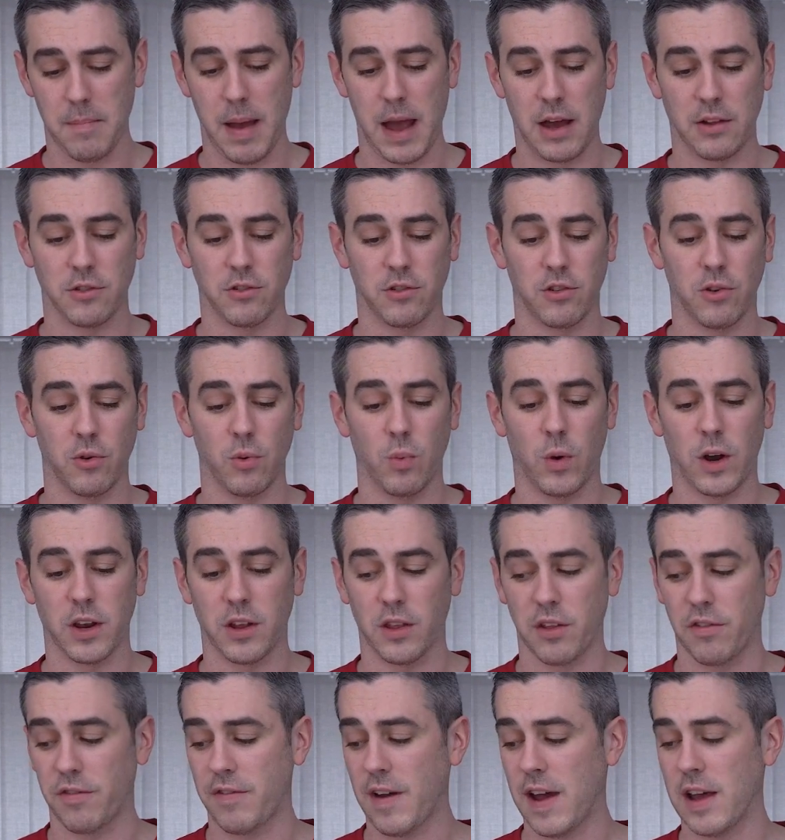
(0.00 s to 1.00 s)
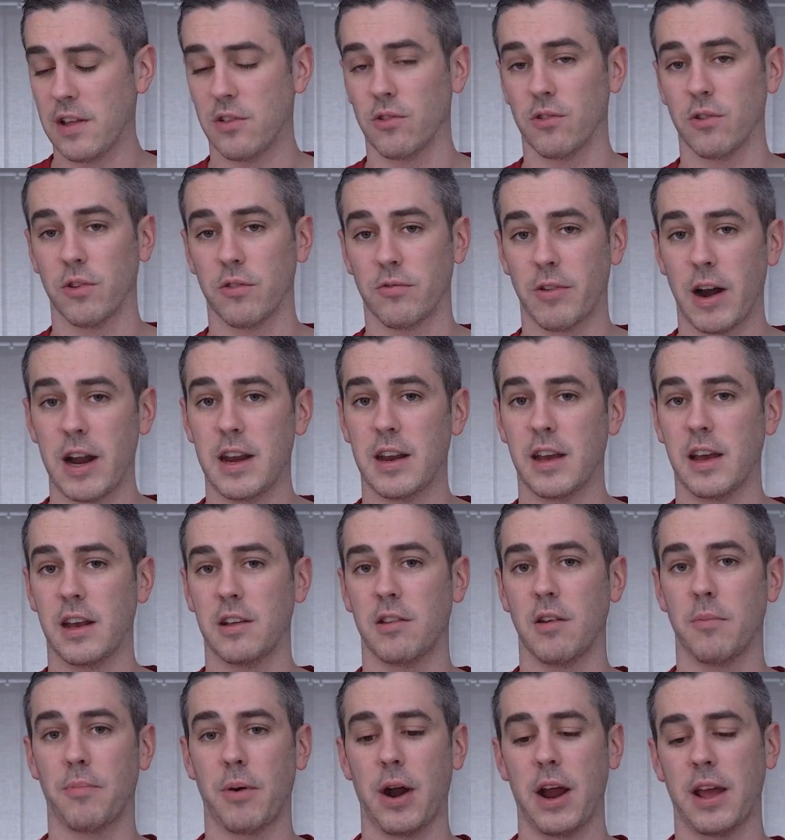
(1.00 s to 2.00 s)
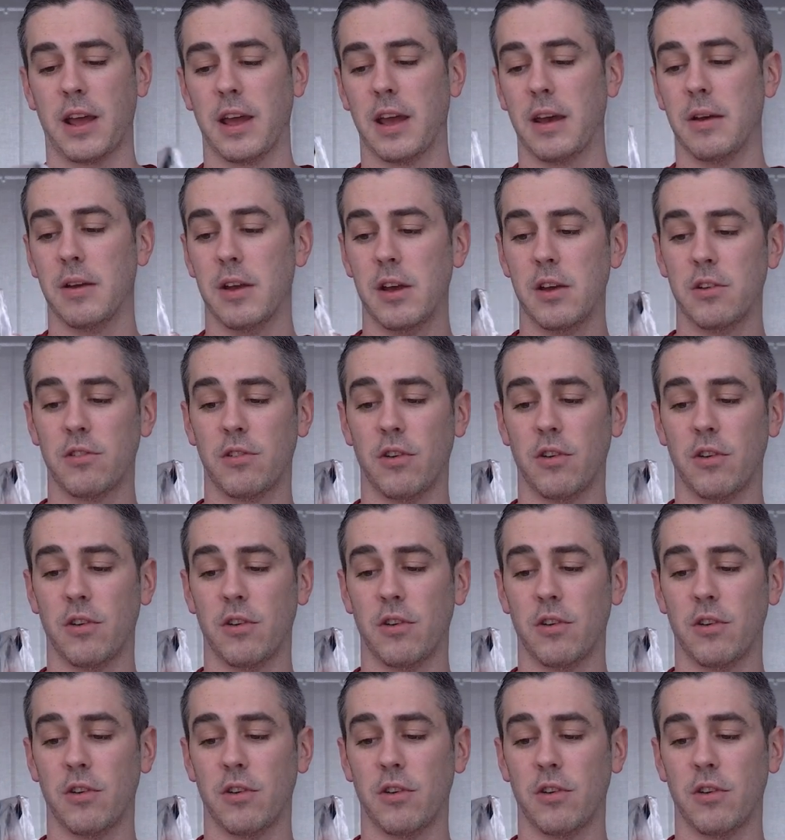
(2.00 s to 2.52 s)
mount to one of the fans or the radiator bracket.